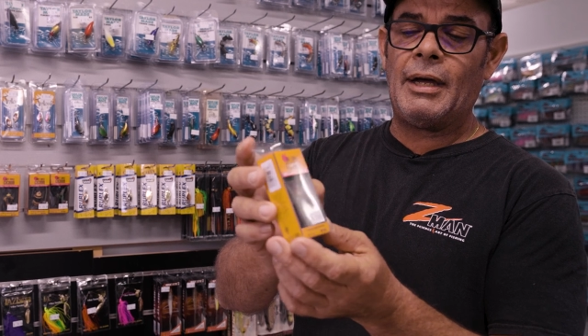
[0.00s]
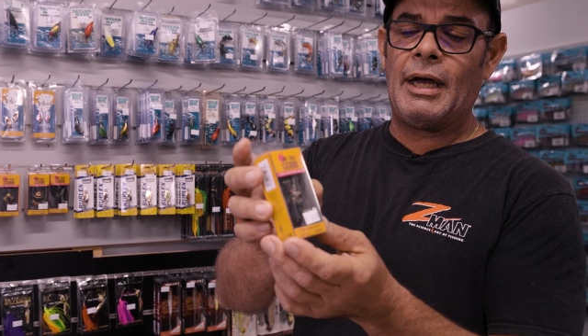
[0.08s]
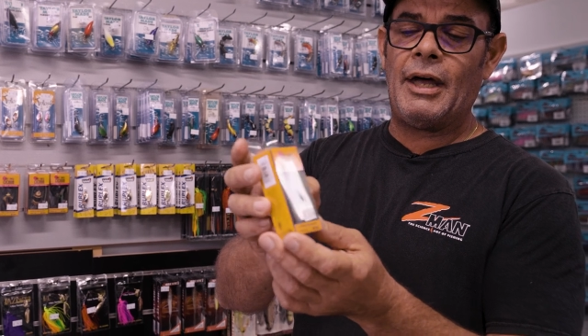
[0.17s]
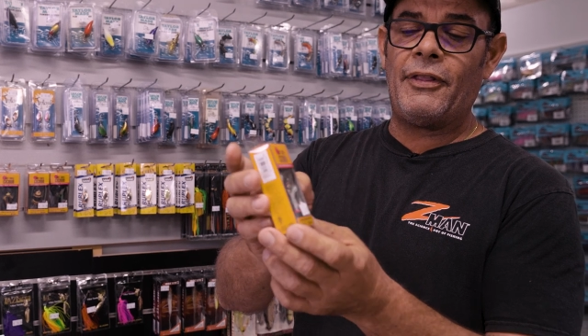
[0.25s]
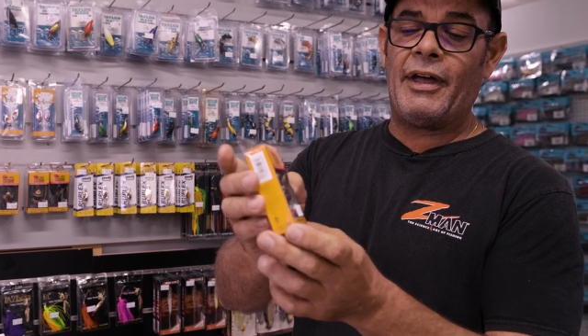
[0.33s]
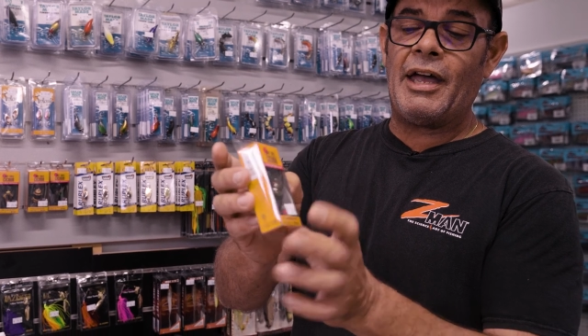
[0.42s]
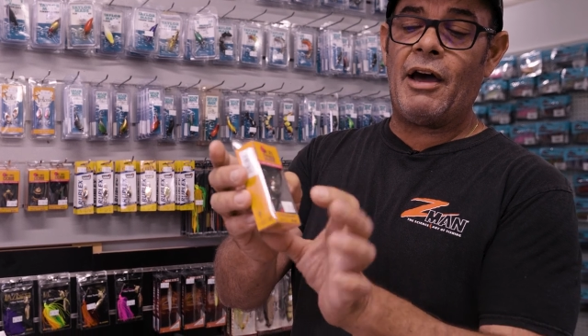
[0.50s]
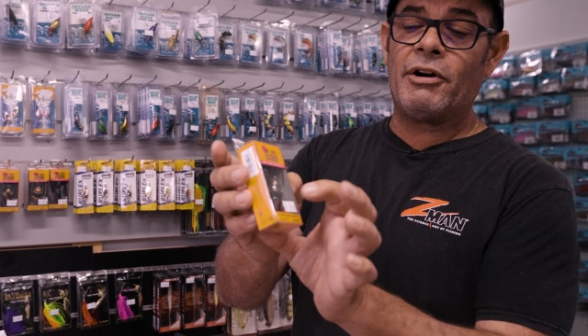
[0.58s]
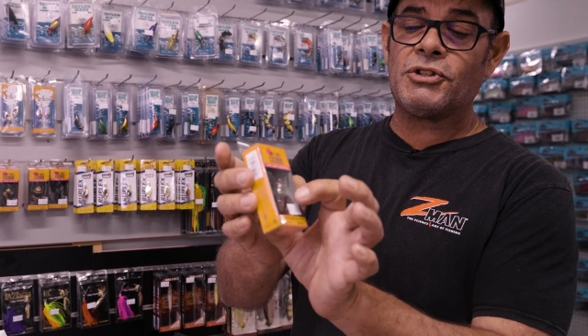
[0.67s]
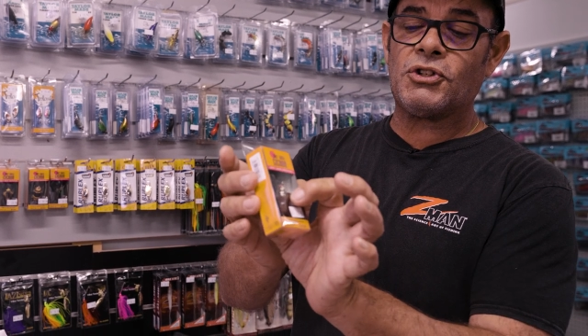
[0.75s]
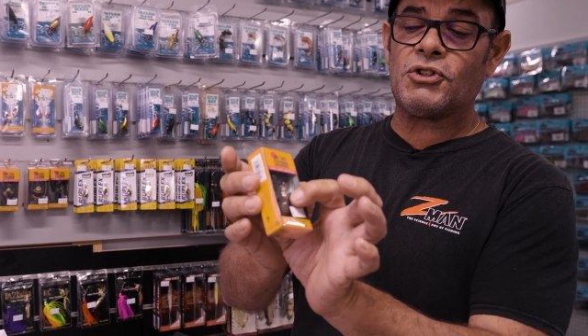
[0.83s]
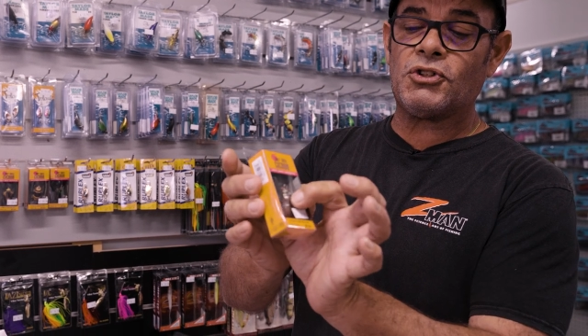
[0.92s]
Uh, they
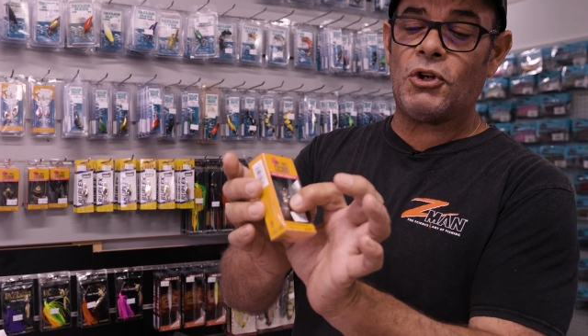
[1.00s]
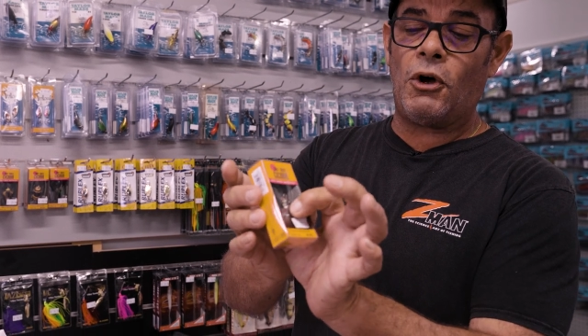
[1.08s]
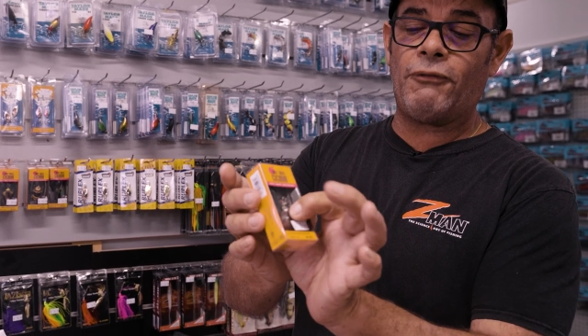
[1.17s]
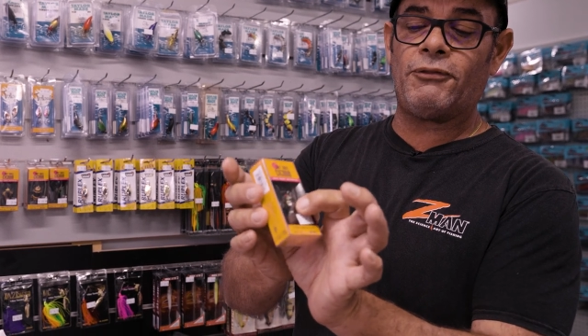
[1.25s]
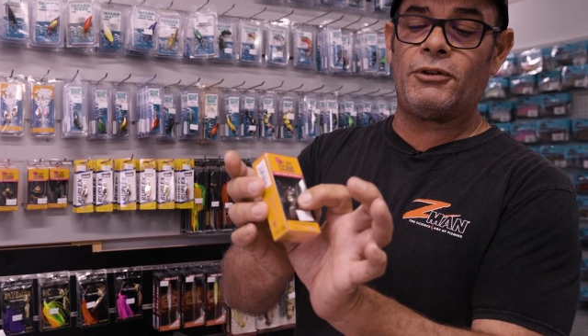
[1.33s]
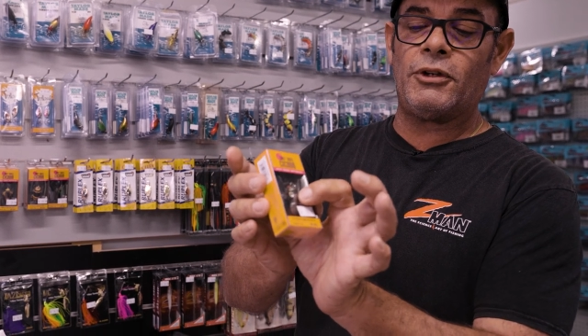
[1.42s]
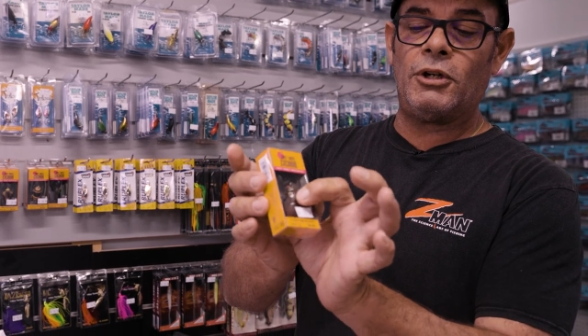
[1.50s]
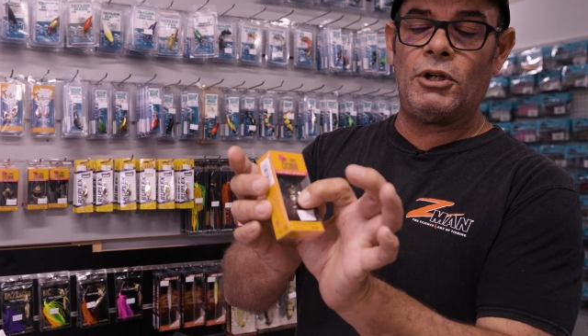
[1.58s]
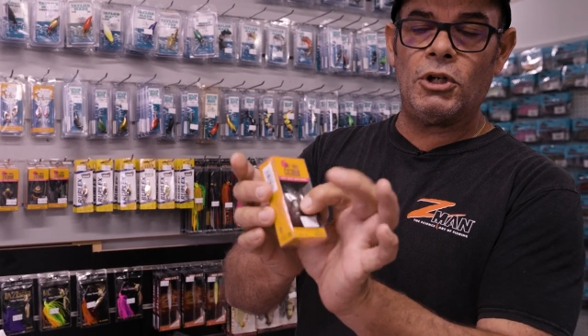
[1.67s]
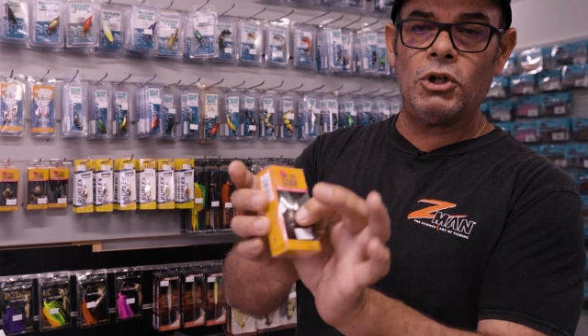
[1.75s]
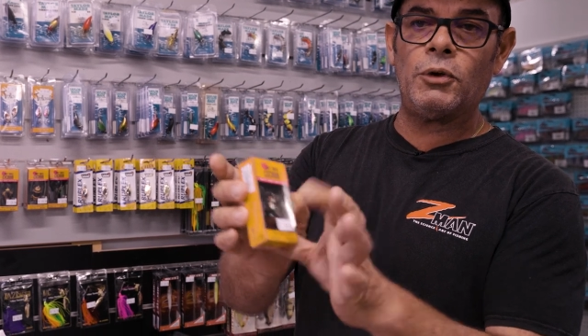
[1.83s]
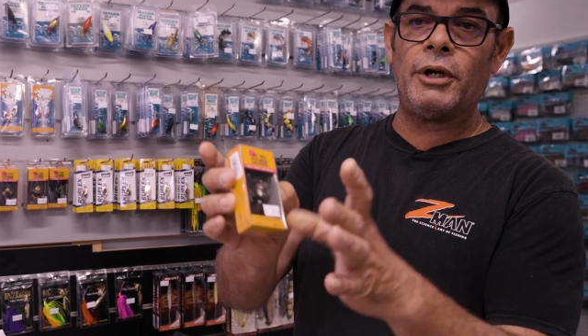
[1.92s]
are a soft
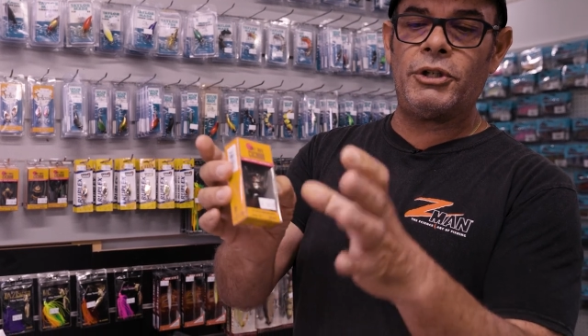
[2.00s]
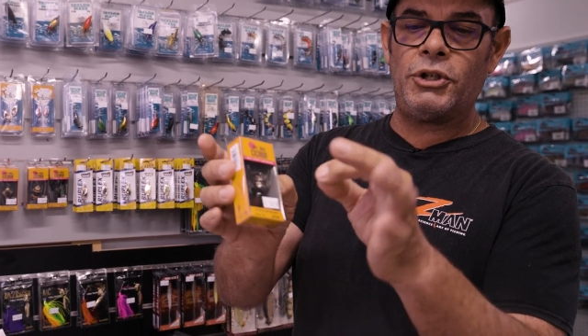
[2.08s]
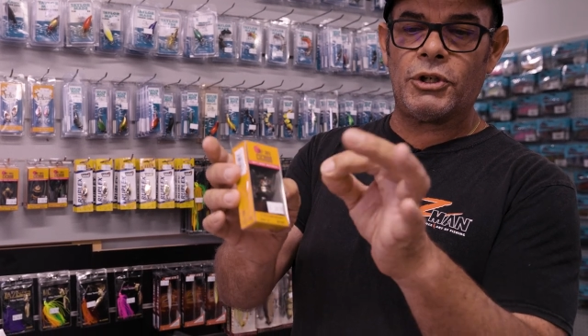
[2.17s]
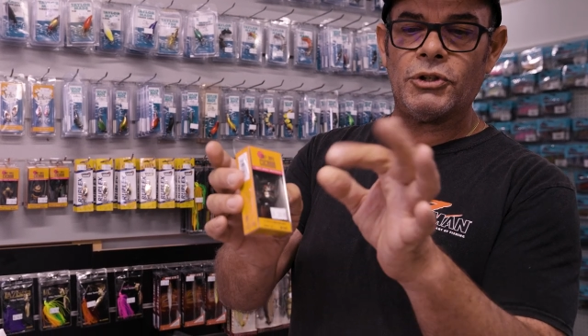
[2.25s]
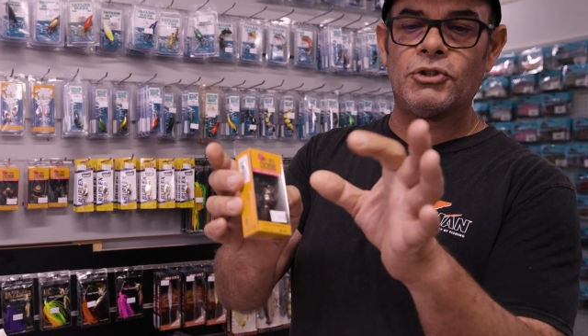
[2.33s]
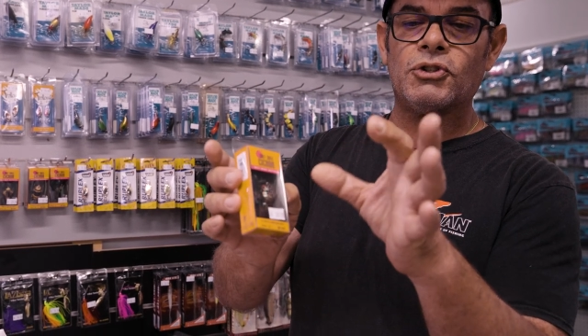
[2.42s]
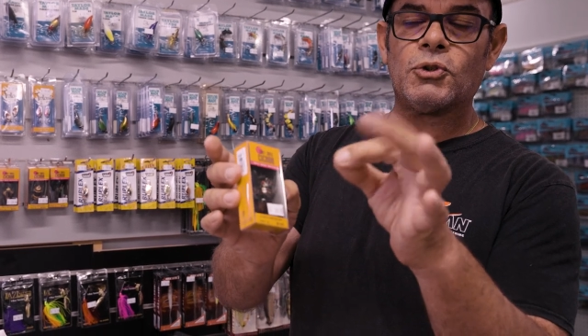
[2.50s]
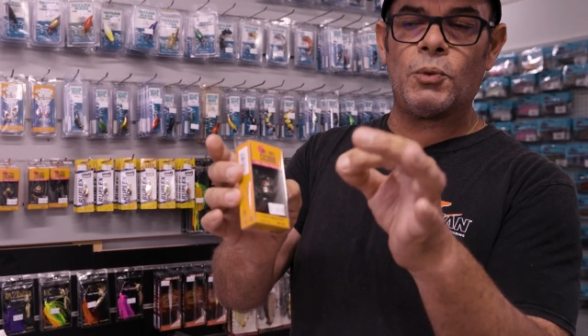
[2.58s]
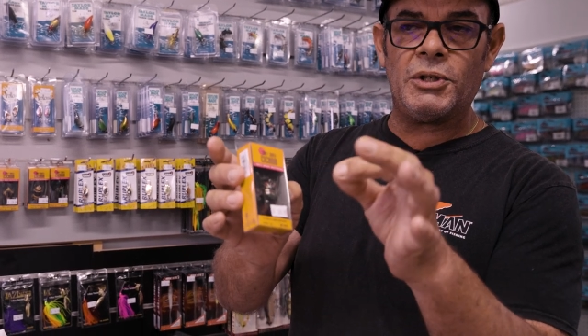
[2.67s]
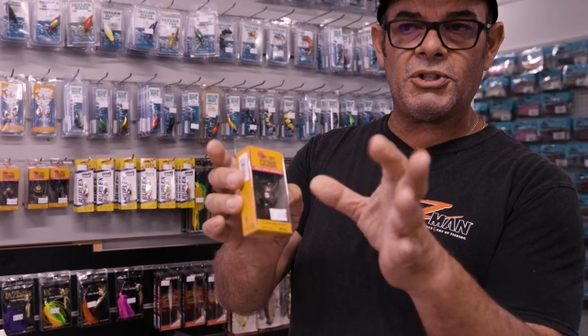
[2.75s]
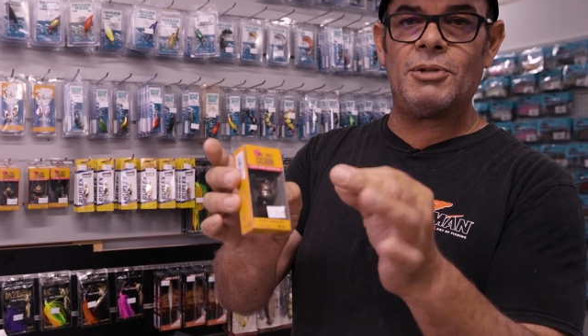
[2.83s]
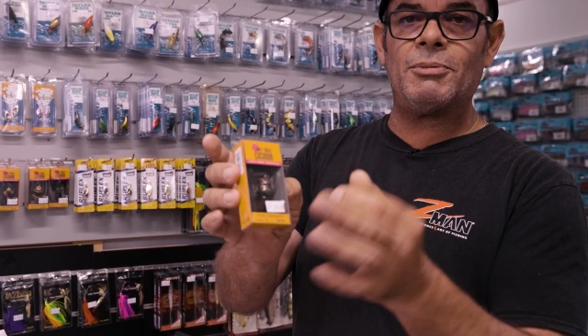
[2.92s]
lure. You can
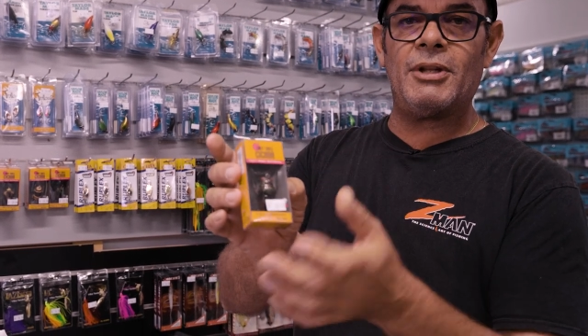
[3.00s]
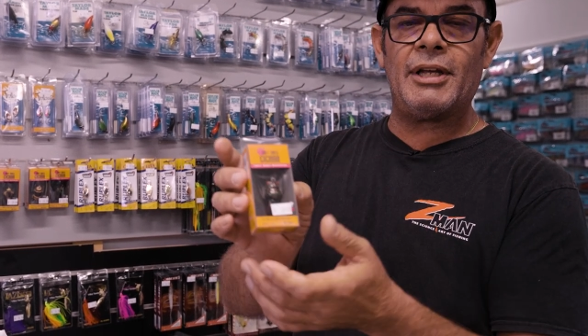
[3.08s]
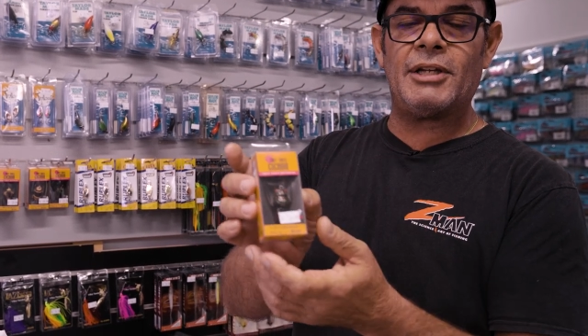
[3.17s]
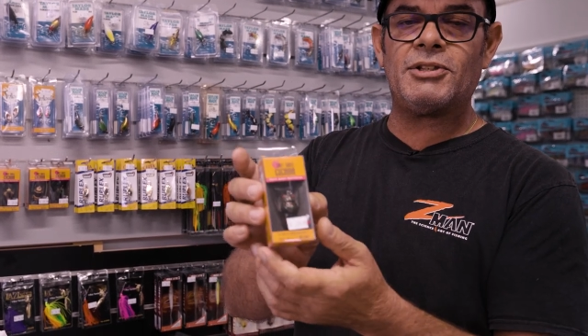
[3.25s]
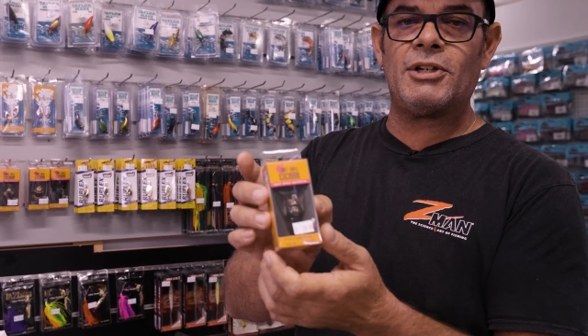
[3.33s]
squish them and that.